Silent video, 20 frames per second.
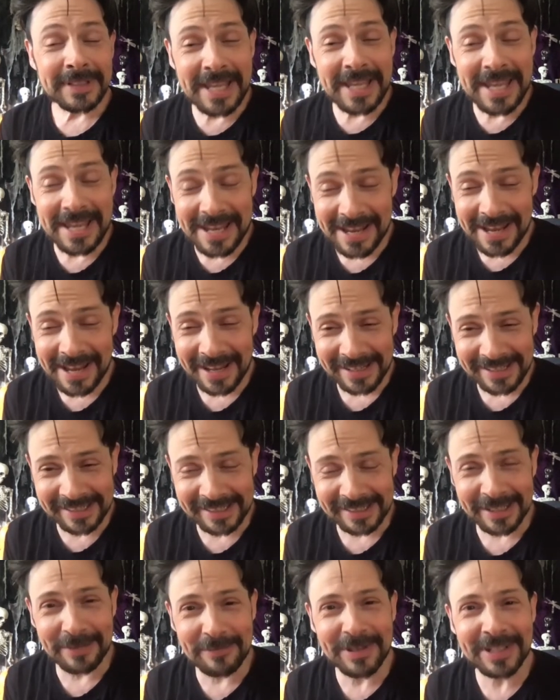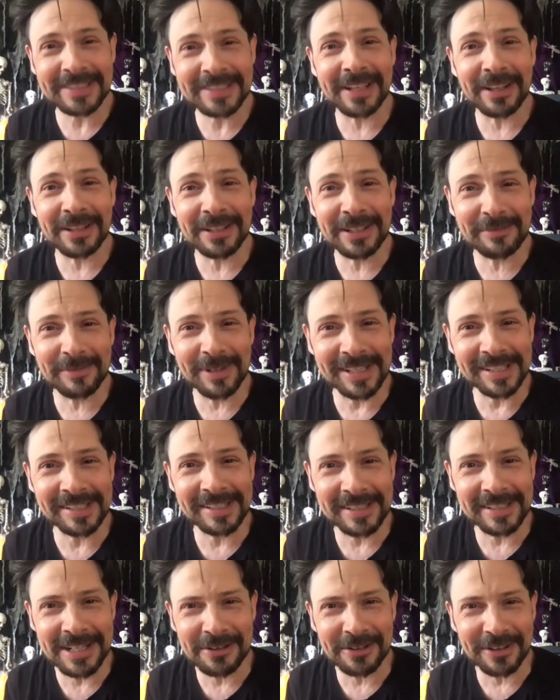Yes, let me tell you my
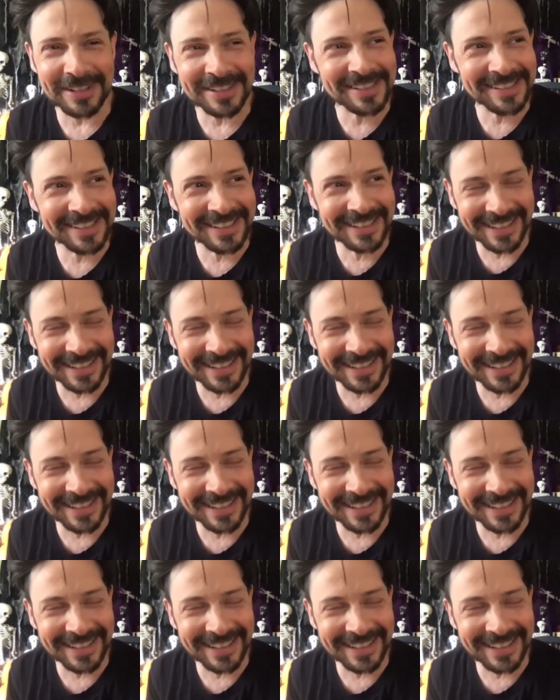secrets.